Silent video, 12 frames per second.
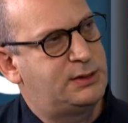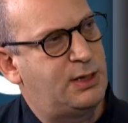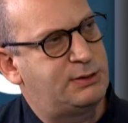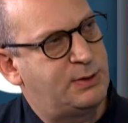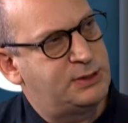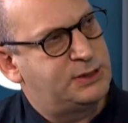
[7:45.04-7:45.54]
So
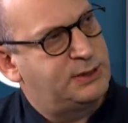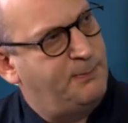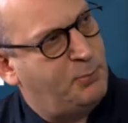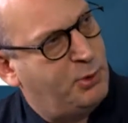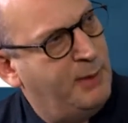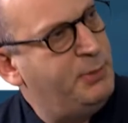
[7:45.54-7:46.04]
I suppose the
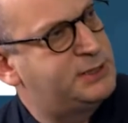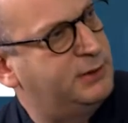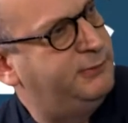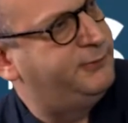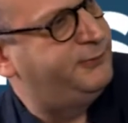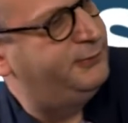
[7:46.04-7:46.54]
premise
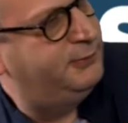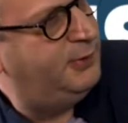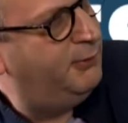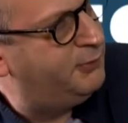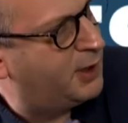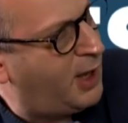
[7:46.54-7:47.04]
of
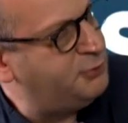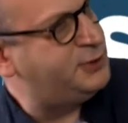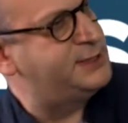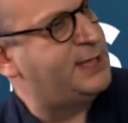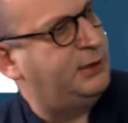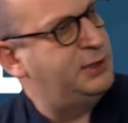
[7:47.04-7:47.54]
the
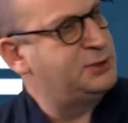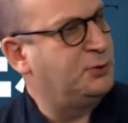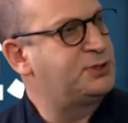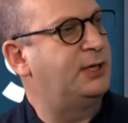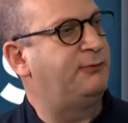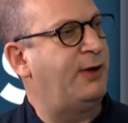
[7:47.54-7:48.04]
country study is
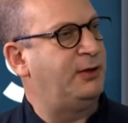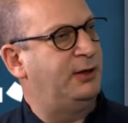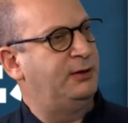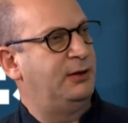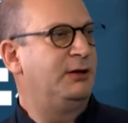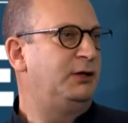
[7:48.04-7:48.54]
also the fact
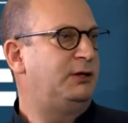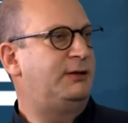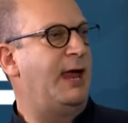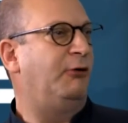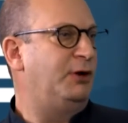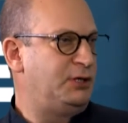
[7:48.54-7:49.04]
that
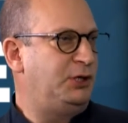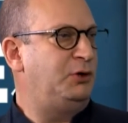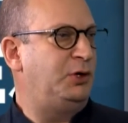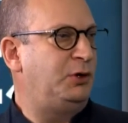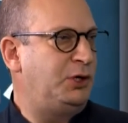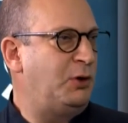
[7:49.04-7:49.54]
there is,
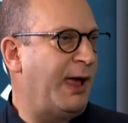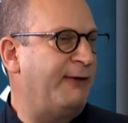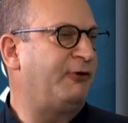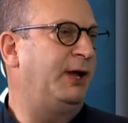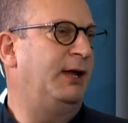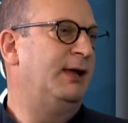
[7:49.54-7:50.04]
you
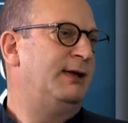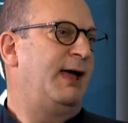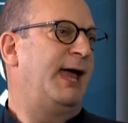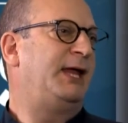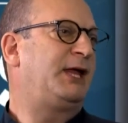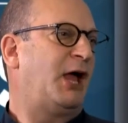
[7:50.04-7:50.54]
have a
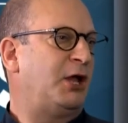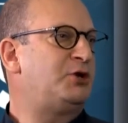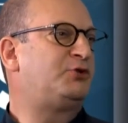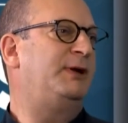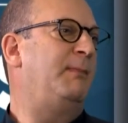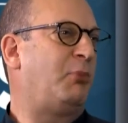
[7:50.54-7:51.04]

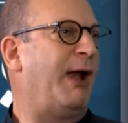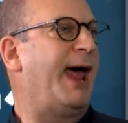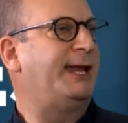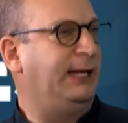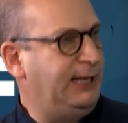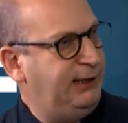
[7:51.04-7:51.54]
country
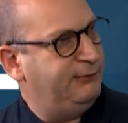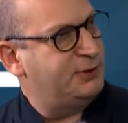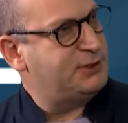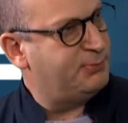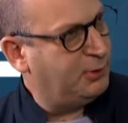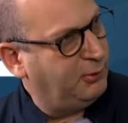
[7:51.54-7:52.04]
brand lever
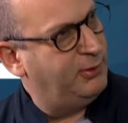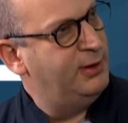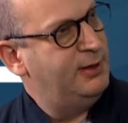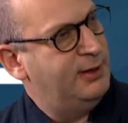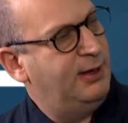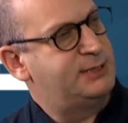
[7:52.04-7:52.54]
to pull
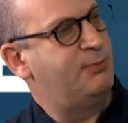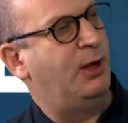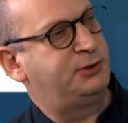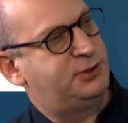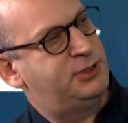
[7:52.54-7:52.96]
as much